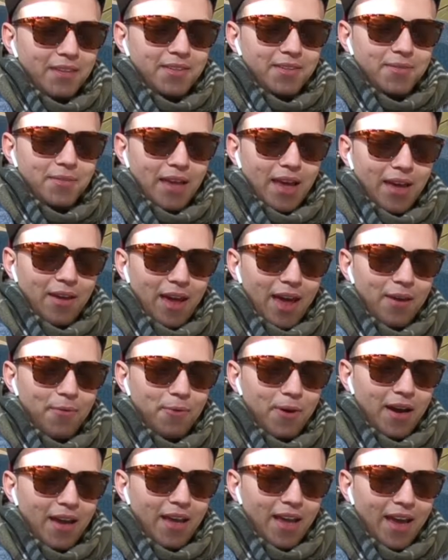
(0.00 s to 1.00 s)
at, I,
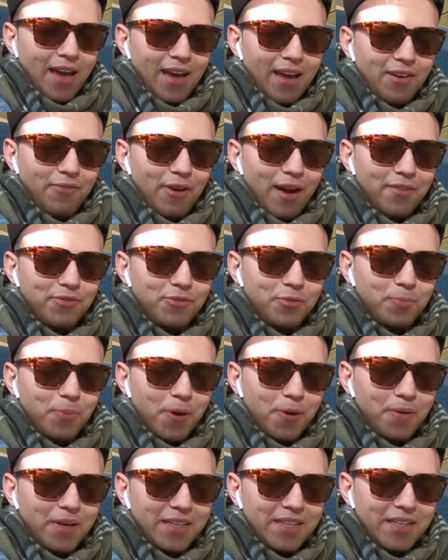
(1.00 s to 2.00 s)
I I arrived to
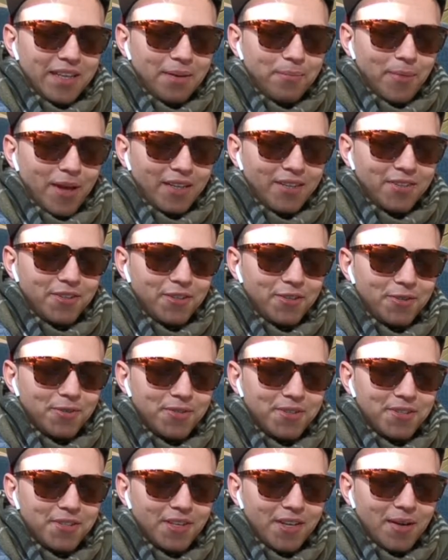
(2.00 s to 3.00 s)
Poland and I met
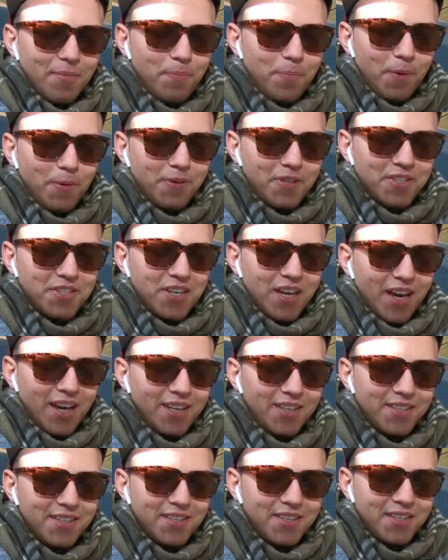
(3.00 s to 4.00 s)
those uh, Polish
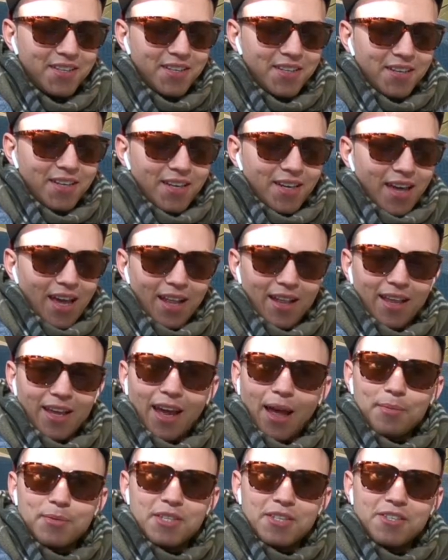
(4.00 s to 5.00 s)
guys, and
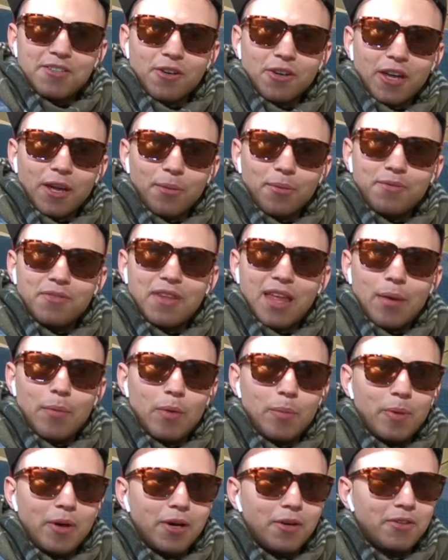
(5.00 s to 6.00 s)
like I'm just talking with
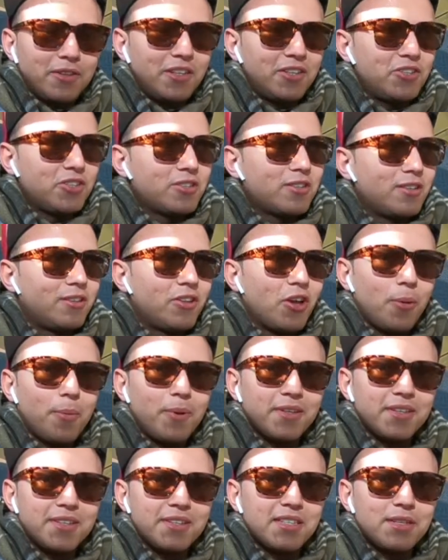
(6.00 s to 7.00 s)
them about digital
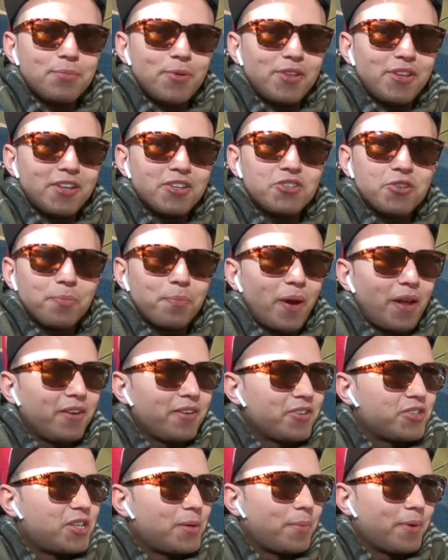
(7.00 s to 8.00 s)
nomadism and
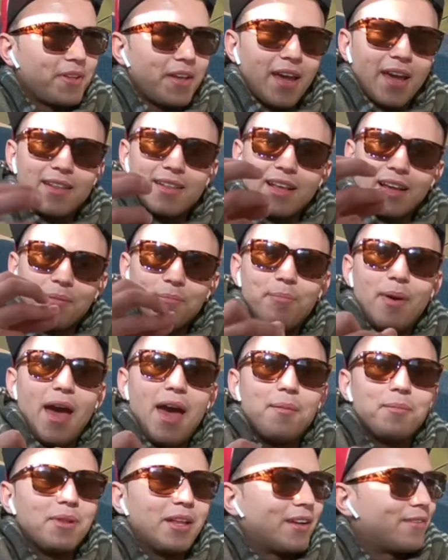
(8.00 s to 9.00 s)
entrepreneurship, and I had like
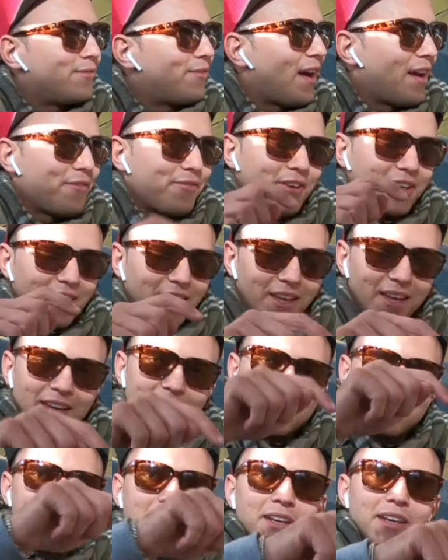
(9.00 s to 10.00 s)
bam, like five
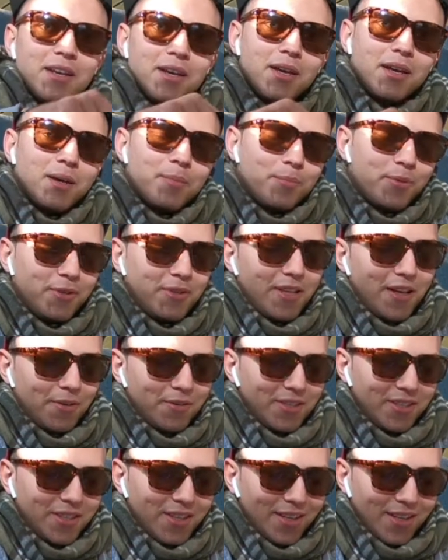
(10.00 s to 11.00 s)
ideas put
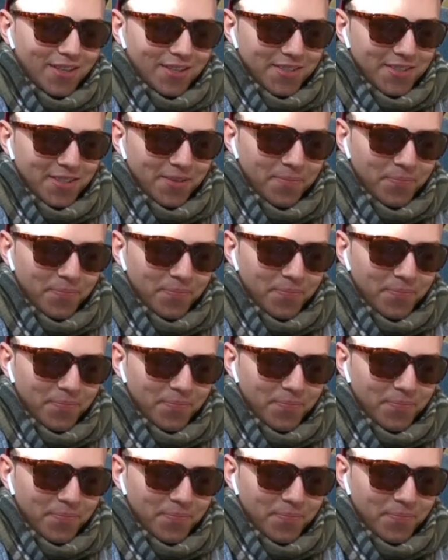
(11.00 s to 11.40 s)
down in the list.